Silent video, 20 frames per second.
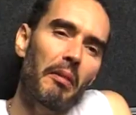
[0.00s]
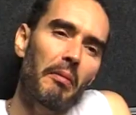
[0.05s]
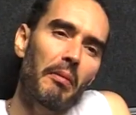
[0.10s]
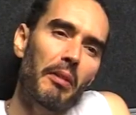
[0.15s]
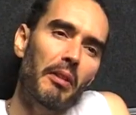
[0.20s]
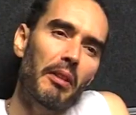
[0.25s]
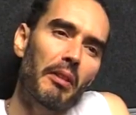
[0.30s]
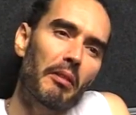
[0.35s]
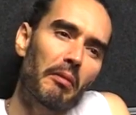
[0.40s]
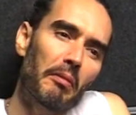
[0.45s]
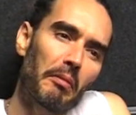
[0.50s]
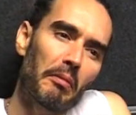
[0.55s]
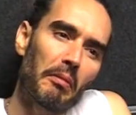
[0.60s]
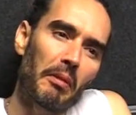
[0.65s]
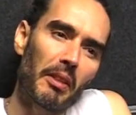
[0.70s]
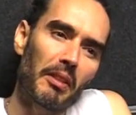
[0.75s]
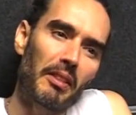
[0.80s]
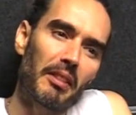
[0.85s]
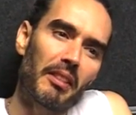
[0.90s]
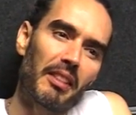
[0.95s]
I wouldn't
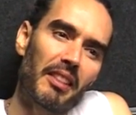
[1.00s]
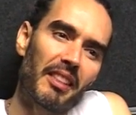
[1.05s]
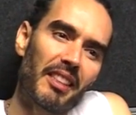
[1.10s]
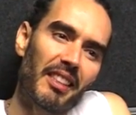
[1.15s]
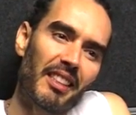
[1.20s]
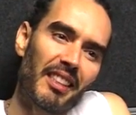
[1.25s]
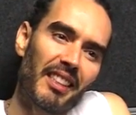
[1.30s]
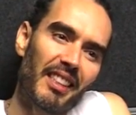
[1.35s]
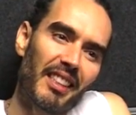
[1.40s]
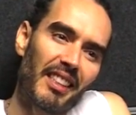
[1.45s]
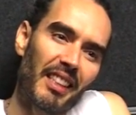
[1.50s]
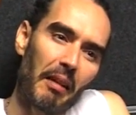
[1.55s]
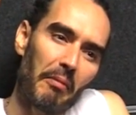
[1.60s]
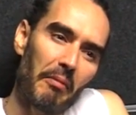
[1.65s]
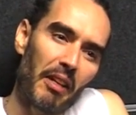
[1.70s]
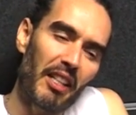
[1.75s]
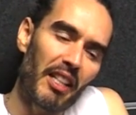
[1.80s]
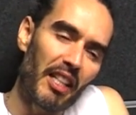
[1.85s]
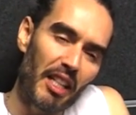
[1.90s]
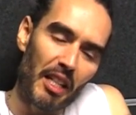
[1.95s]
want
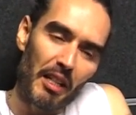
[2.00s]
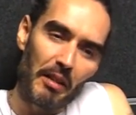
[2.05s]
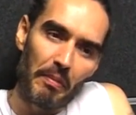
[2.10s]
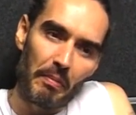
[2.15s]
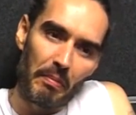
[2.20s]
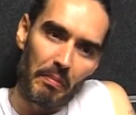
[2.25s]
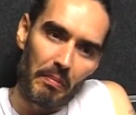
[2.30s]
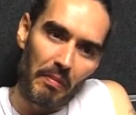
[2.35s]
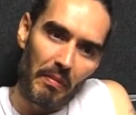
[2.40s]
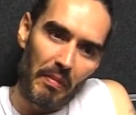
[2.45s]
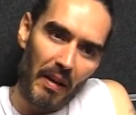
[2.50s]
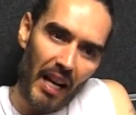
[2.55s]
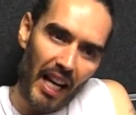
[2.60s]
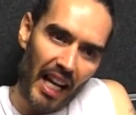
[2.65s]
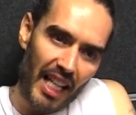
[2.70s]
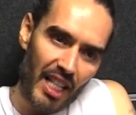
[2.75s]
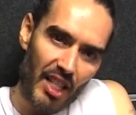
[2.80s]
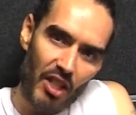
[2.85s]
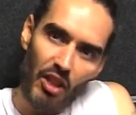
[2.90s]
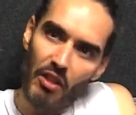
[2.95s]
someone that had
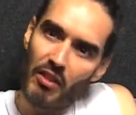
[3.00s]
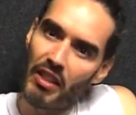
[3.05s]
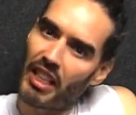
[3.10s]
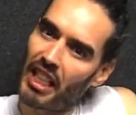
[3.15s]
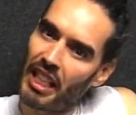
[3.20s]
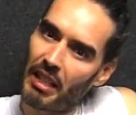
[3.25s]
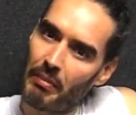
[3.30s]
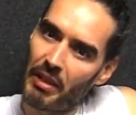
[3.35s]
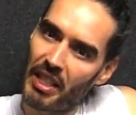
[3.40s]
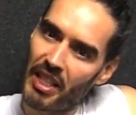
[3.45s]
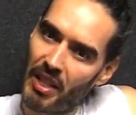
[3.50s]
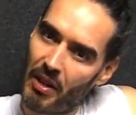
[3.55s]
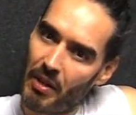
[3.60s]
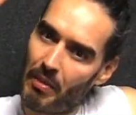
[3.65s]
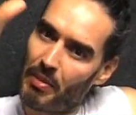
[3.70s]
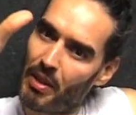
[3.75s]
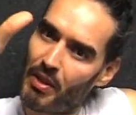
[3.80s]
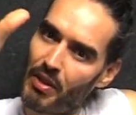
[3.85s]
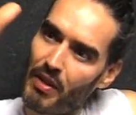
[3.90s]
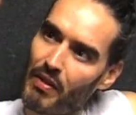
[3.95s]
historically been so
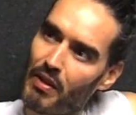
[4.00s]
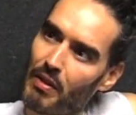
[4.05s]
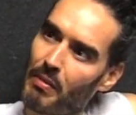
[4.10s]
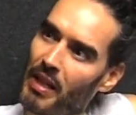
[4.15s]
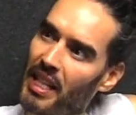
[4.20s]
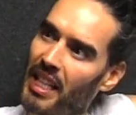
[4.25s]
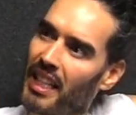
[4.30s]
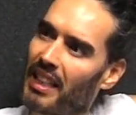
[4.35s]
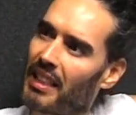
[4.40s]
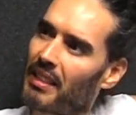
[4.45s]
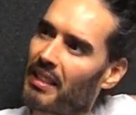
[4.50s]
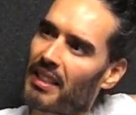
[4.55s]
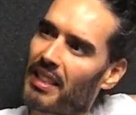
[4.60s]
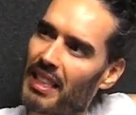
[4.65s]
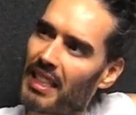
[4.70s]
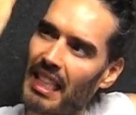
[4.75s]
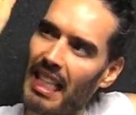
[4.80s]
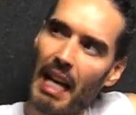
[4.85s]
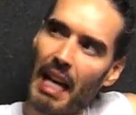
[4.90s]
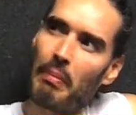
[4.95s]
abusive to me
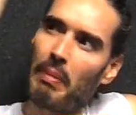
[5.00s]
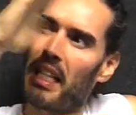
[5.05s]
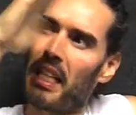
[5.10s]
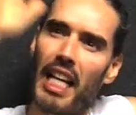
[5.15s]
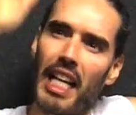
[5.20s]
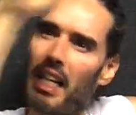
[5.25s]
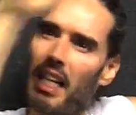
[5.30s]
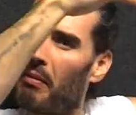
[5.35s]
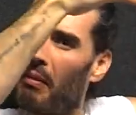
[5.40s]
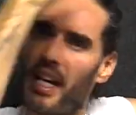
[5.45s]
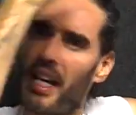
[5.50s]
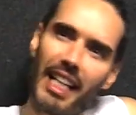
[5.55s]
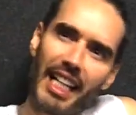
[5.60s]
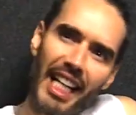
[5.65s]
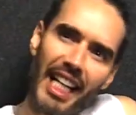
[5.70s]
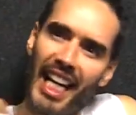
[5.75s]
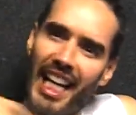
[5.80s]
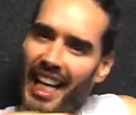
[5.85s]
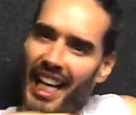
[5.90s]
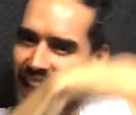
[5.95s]
slapping anywhere
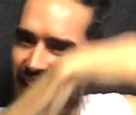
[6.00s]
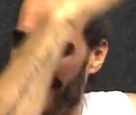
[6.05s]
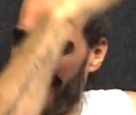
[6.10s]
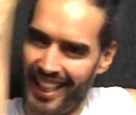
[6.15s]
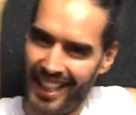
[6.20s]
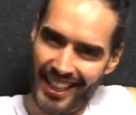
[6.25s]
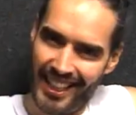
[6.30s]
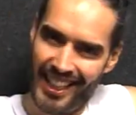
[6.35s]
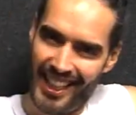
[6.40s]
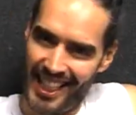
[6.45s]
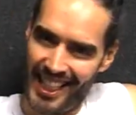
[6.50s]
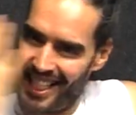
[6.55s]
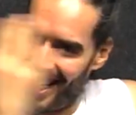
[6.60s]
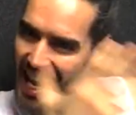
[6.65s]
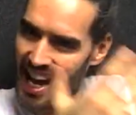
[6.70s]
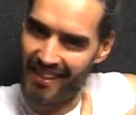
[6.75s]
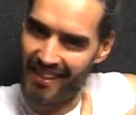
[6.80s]
near this